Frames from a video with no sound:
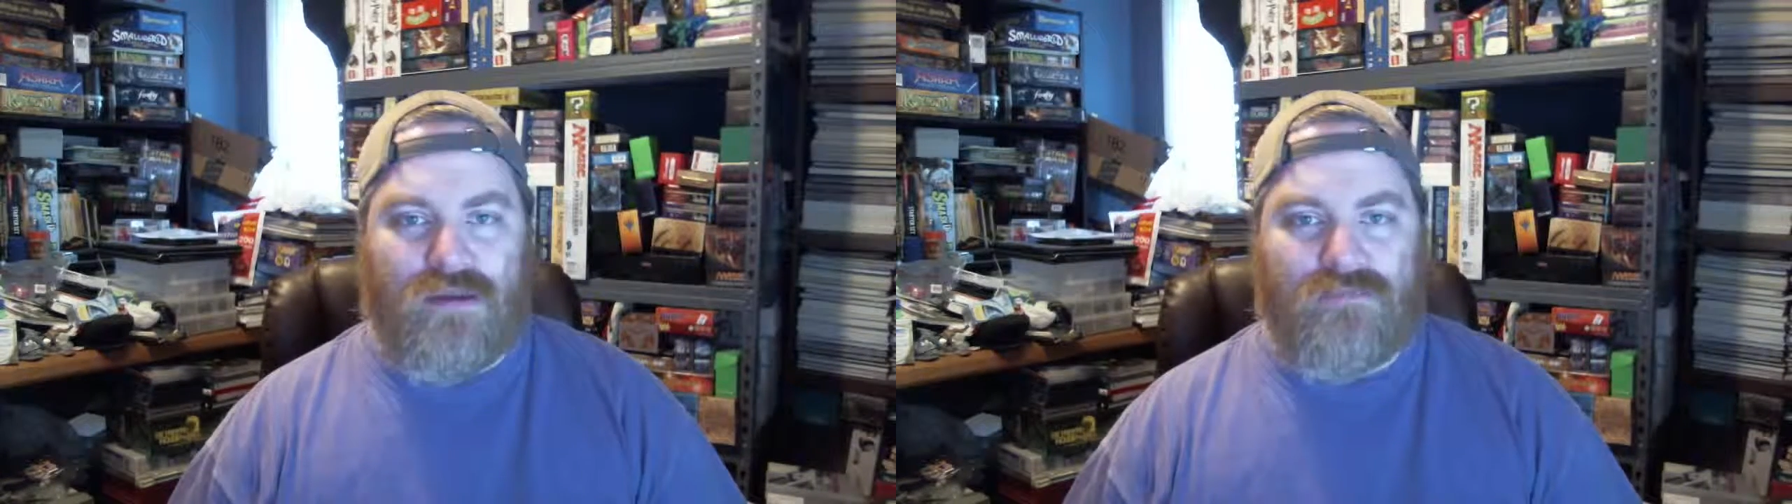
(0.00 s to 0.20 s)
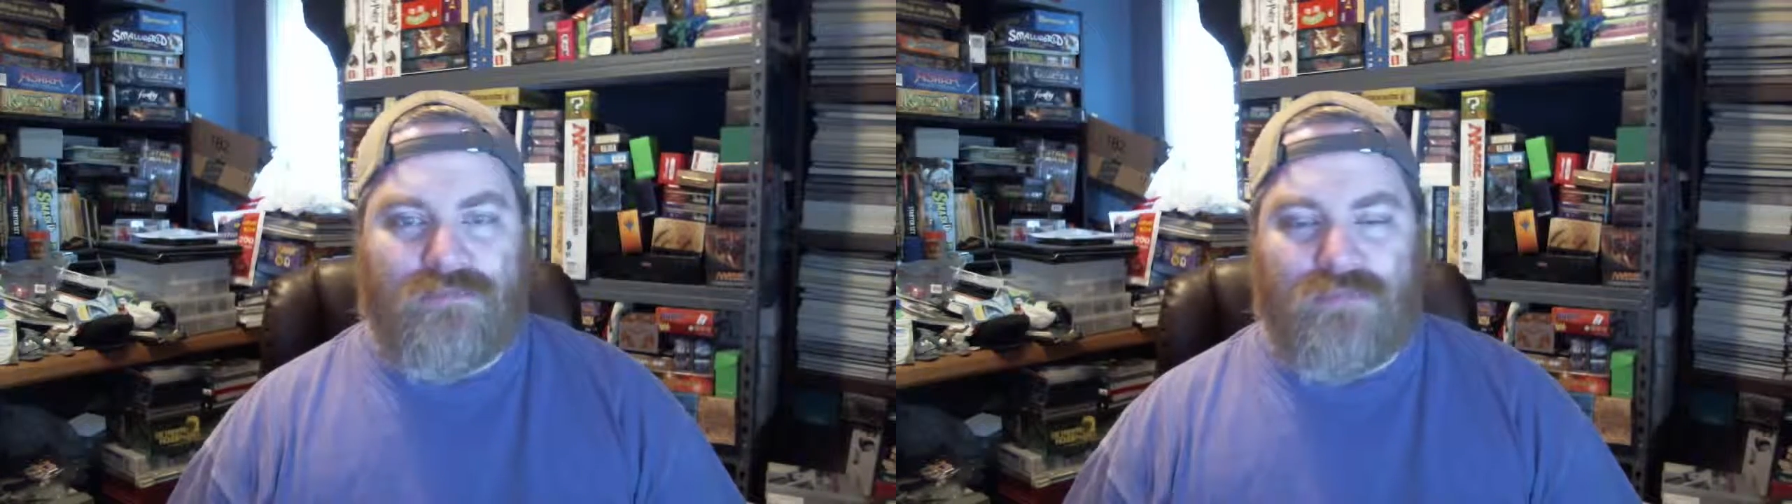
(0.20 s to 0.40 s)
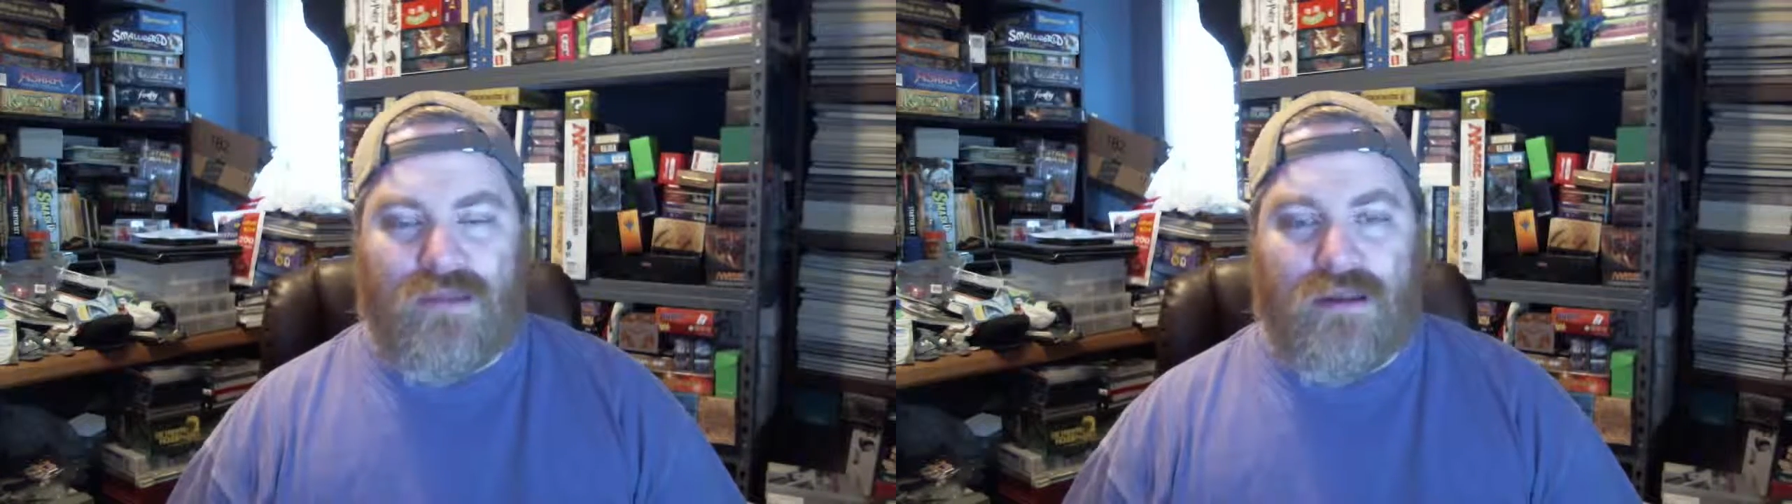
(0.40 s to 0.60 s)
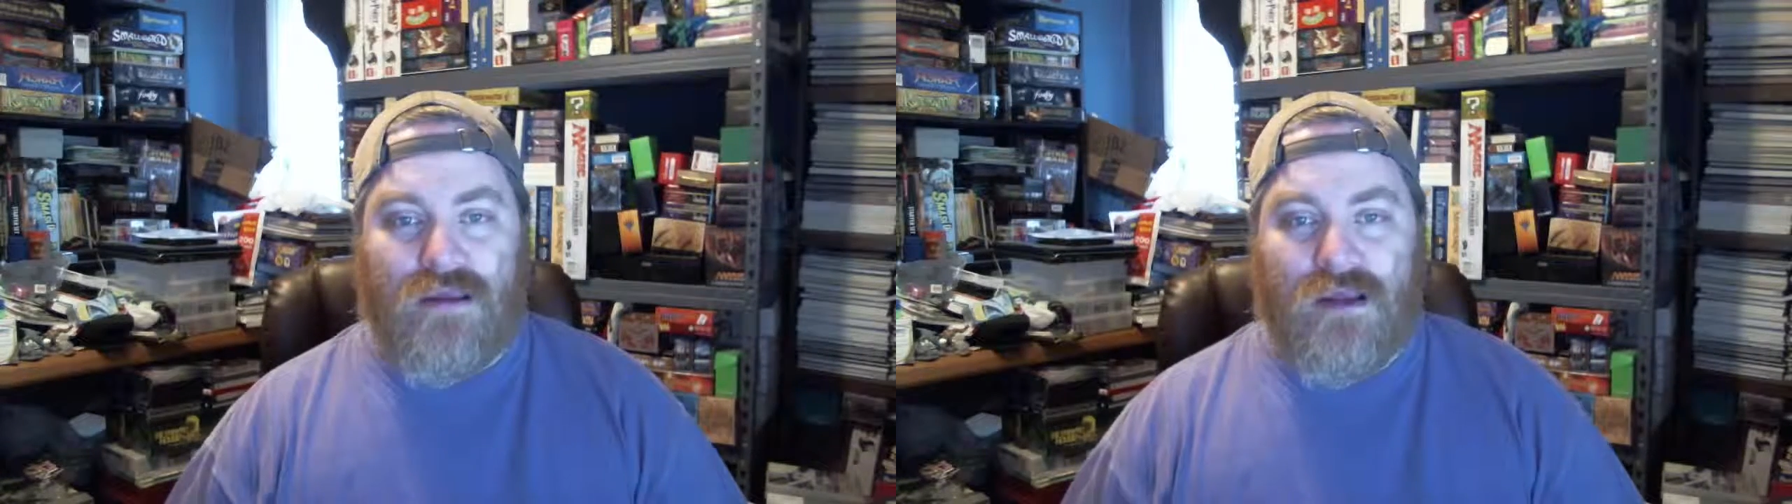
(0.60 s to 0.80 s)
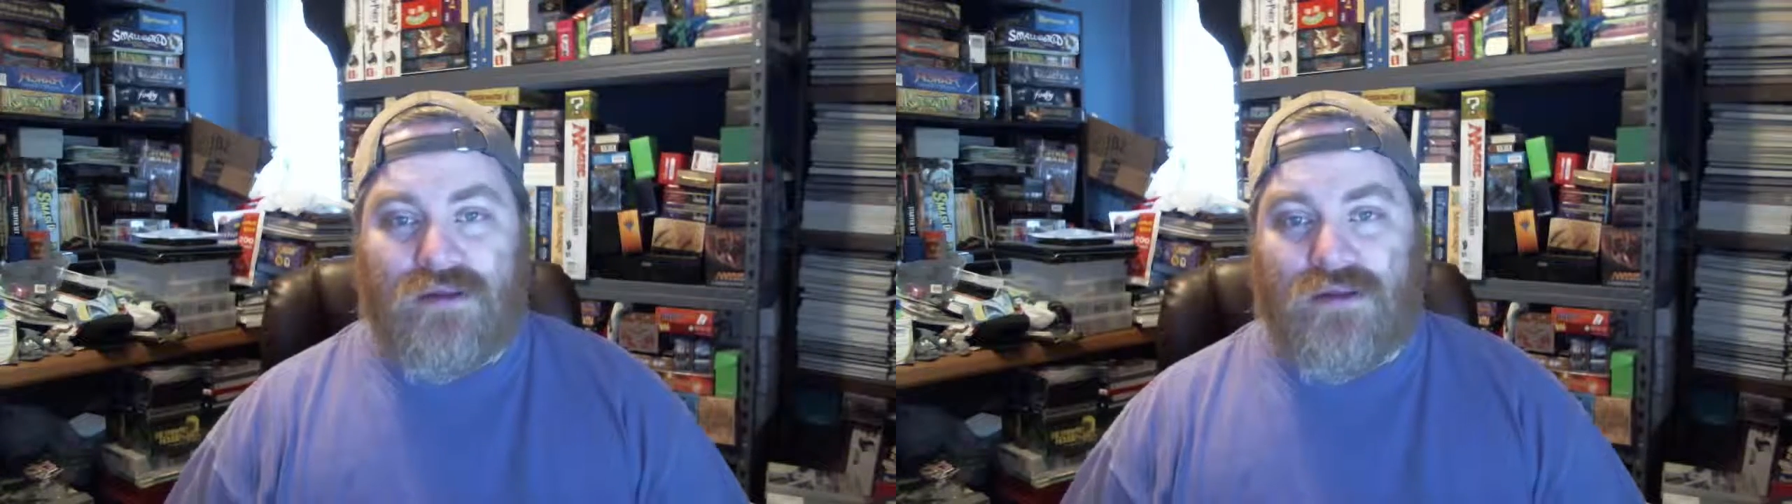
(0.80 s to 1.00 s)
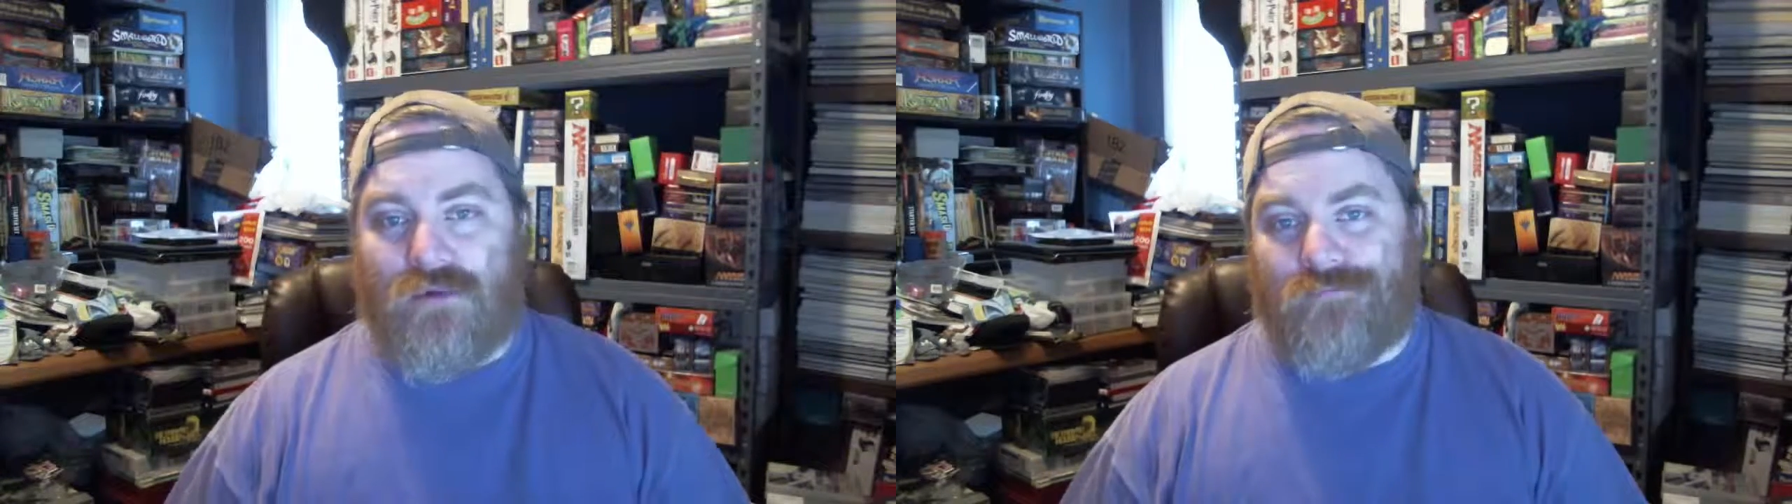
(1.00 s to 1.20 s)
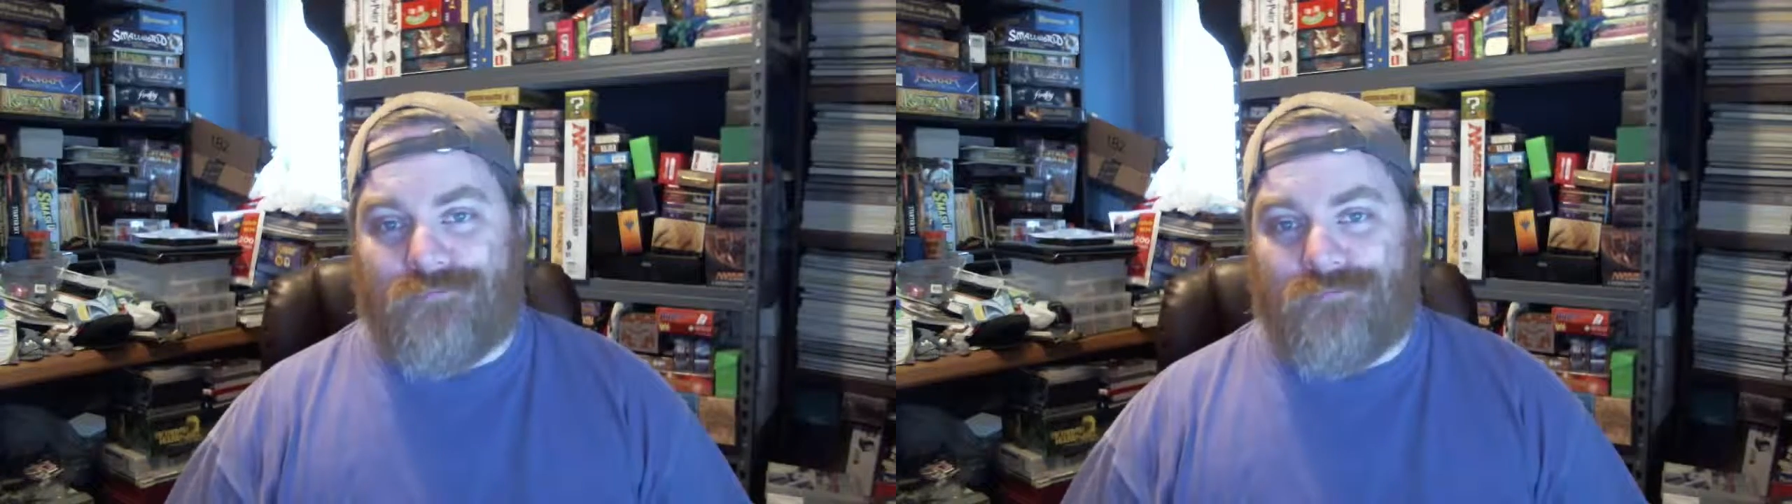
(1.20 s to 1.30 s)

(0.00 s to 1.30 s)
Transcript: it. So,